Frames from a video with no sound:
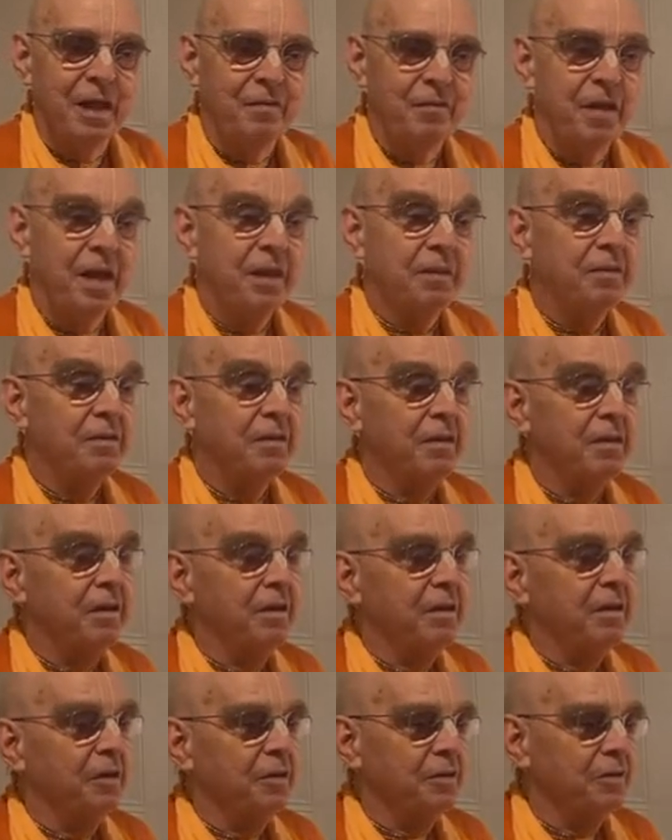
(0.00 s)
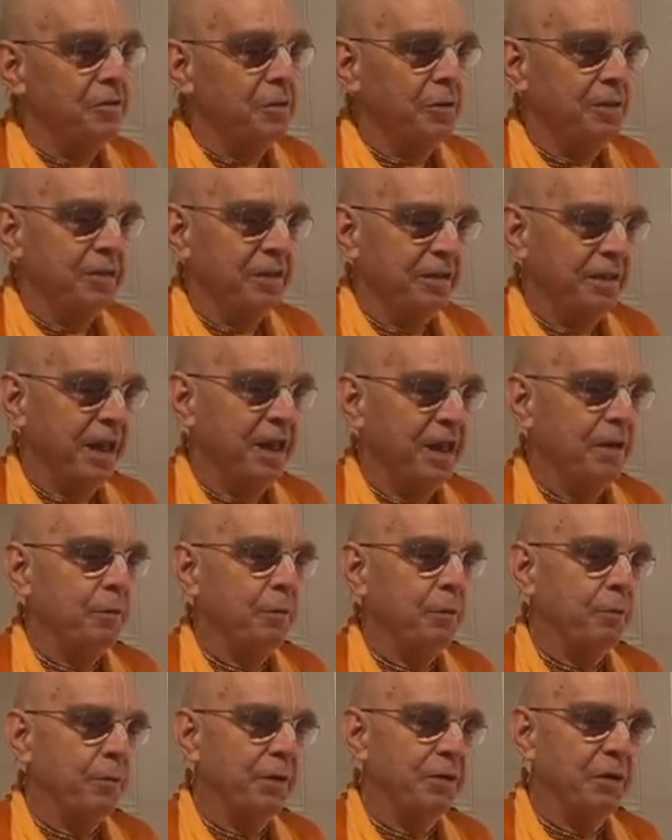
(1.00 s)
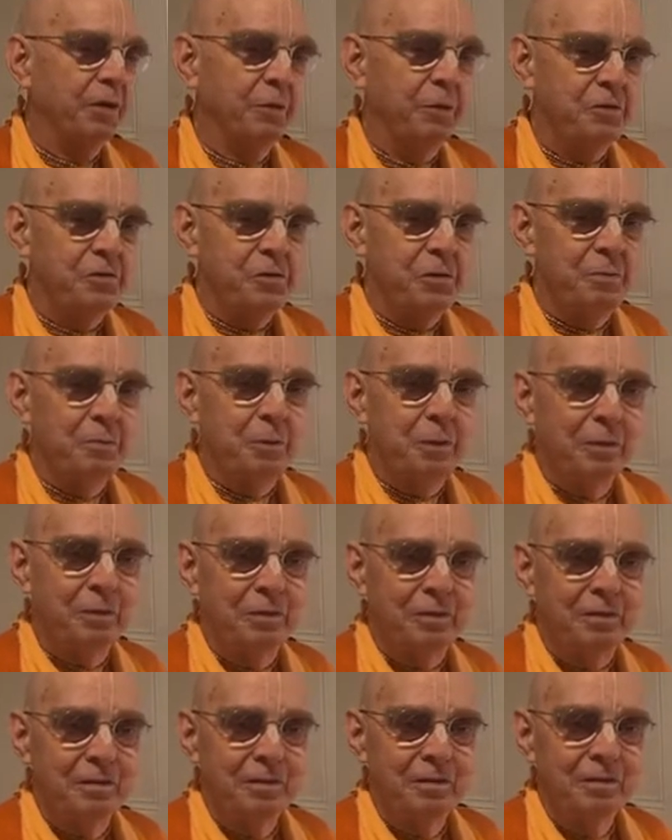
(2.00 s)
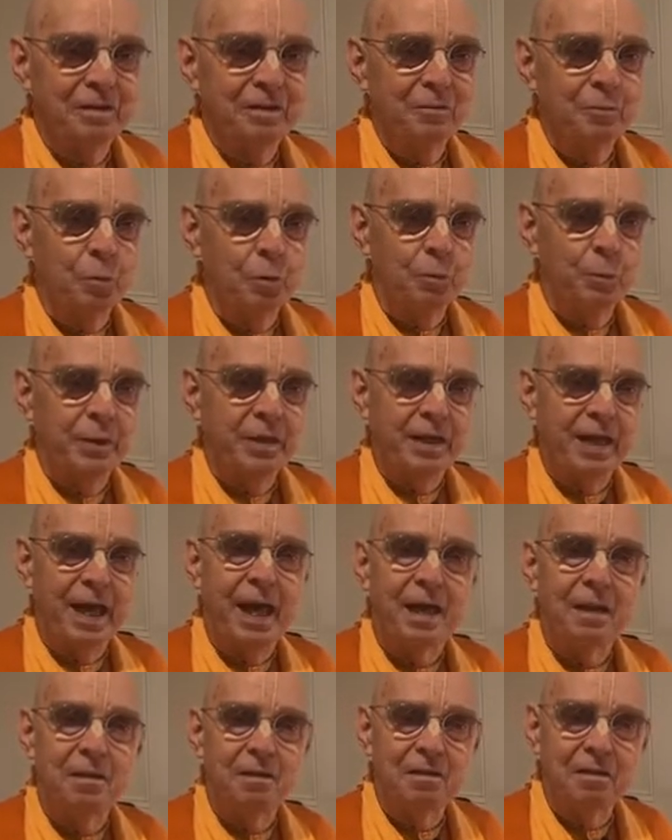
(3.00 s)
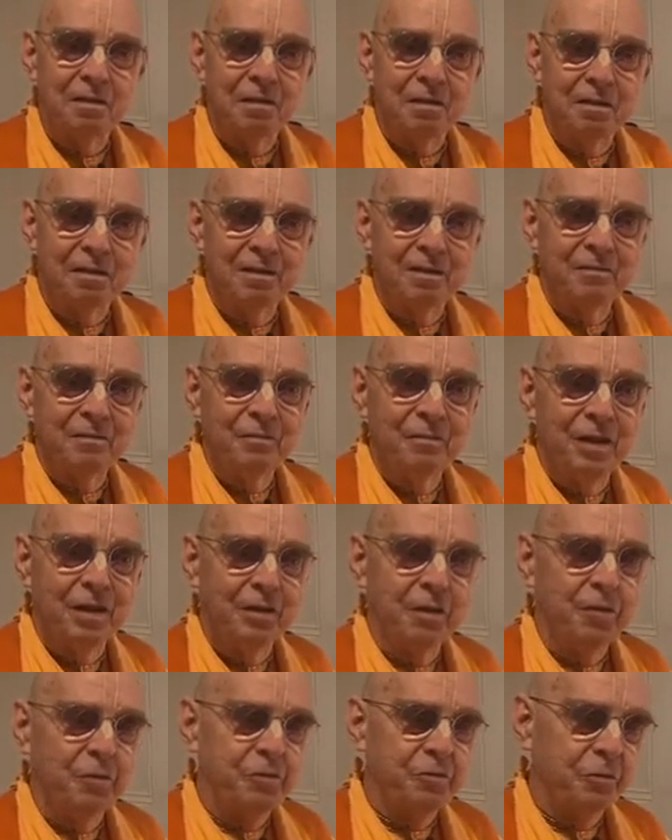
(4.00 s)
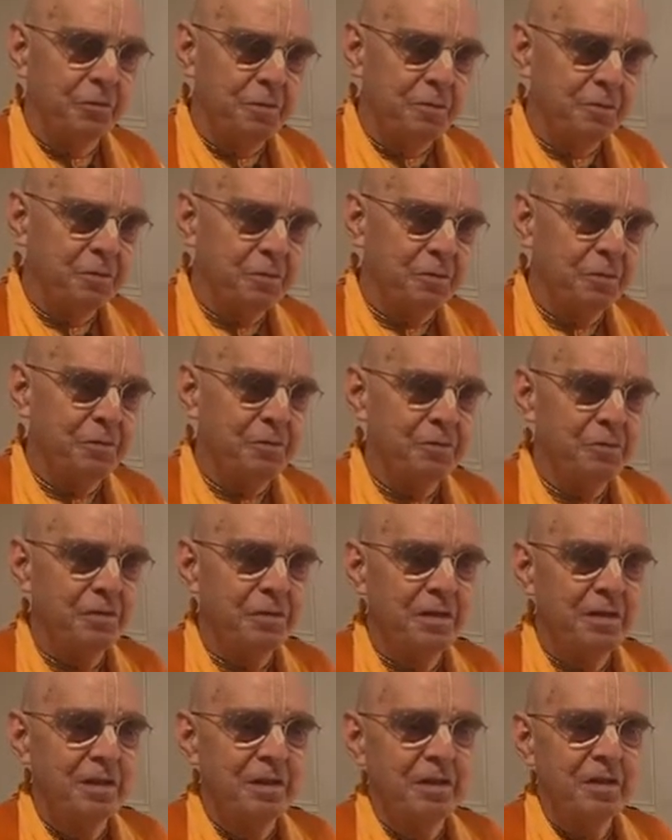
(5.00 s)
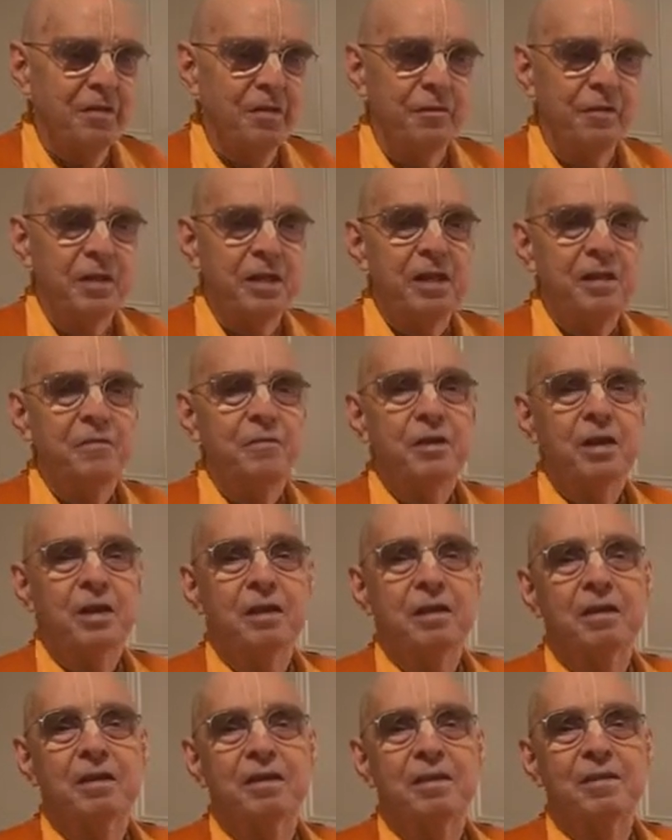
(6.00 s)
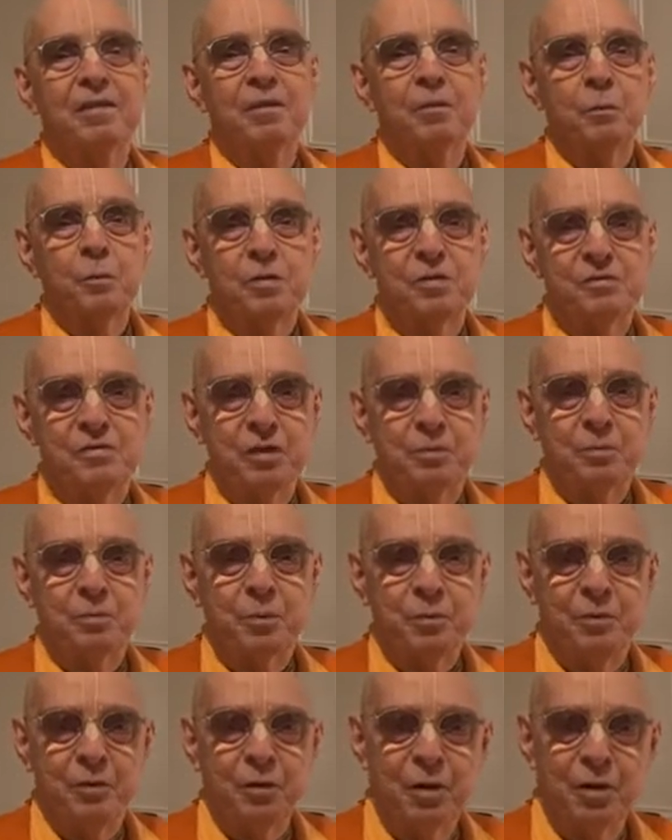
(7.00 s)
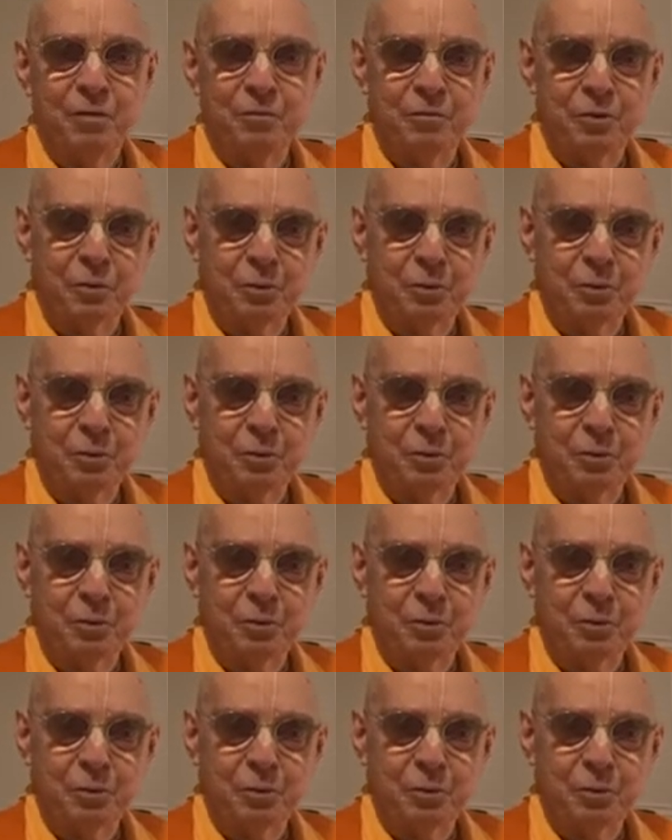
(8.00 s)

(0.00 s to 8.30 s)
And then during the day we read the Krishna book when we can and other scriptures. In the evening we sit with all of